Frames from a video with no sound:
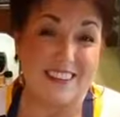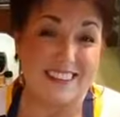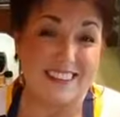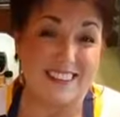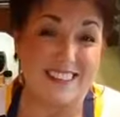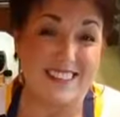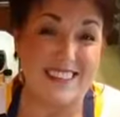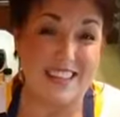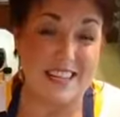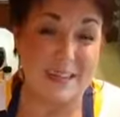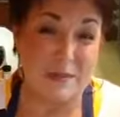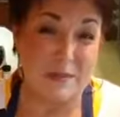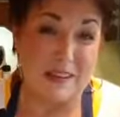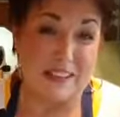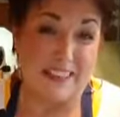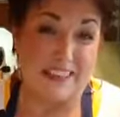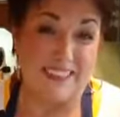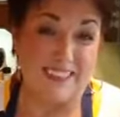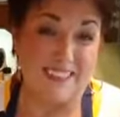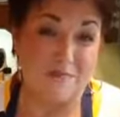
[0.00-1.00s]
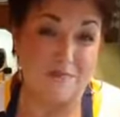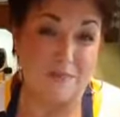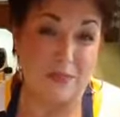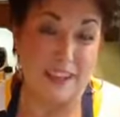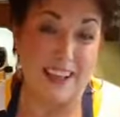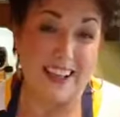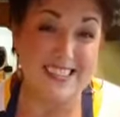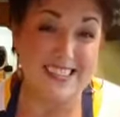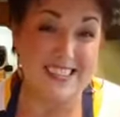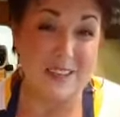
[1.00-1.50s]
cinnamon
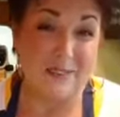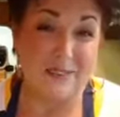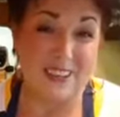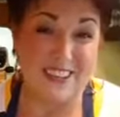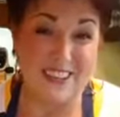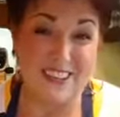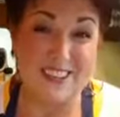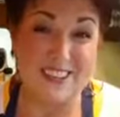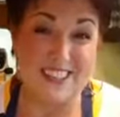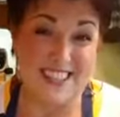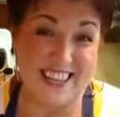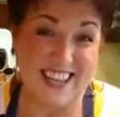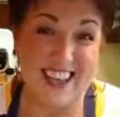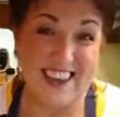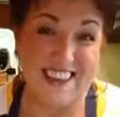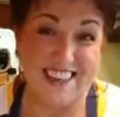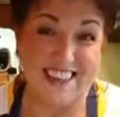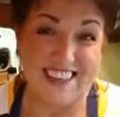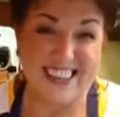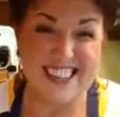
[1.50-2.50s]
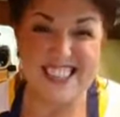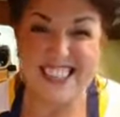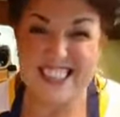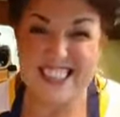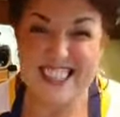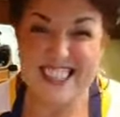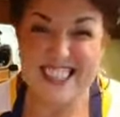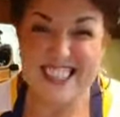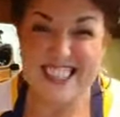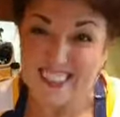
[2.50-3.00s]
plus that we used to carry. I still
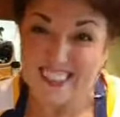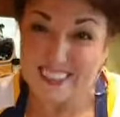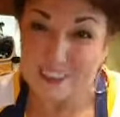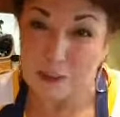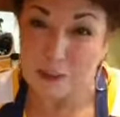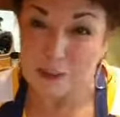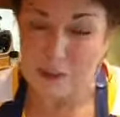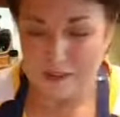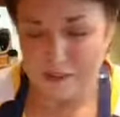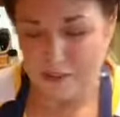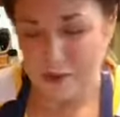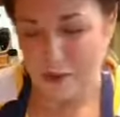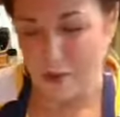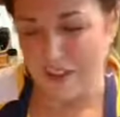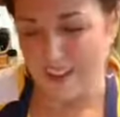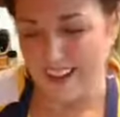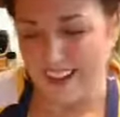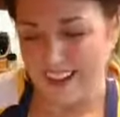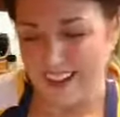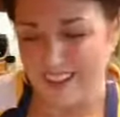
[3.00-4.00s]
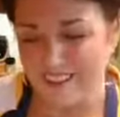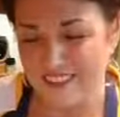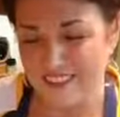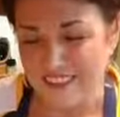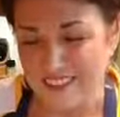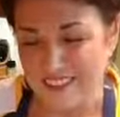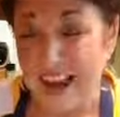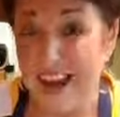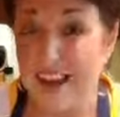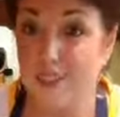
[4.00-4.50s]
have a little bit more left.
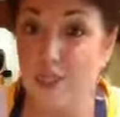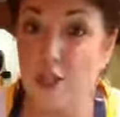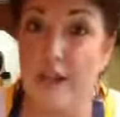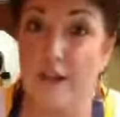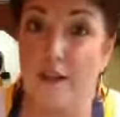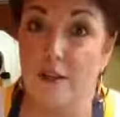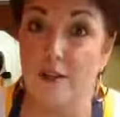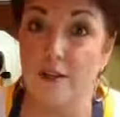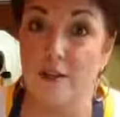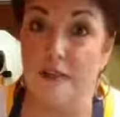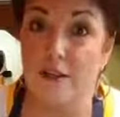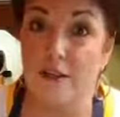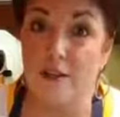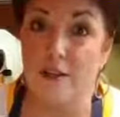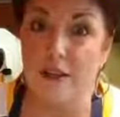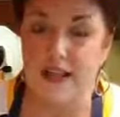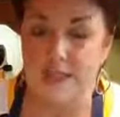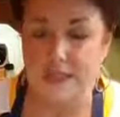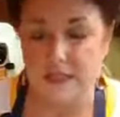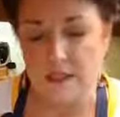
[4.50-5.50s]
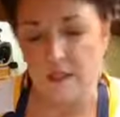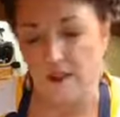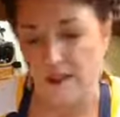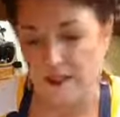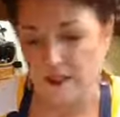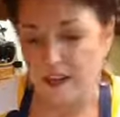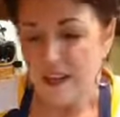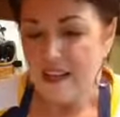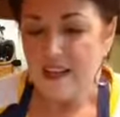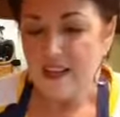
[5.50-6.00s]
Actually, I used it all last night.